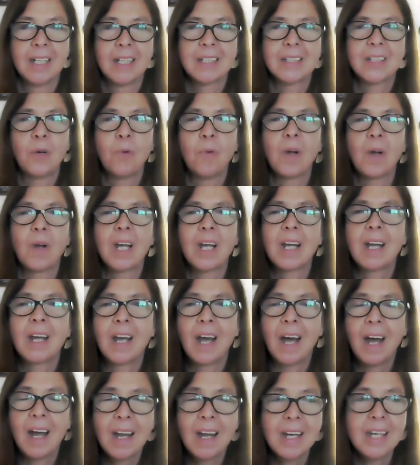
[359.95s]
So
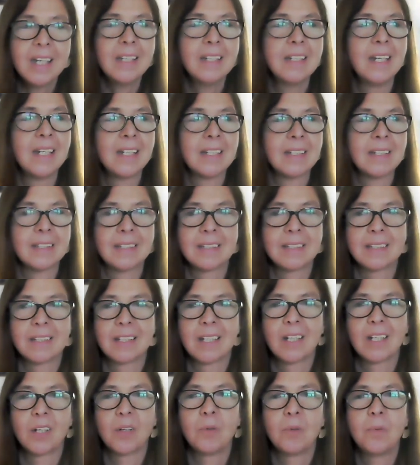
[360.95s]
kindness
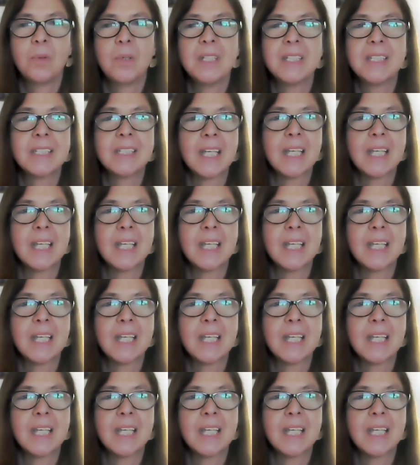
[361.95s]
was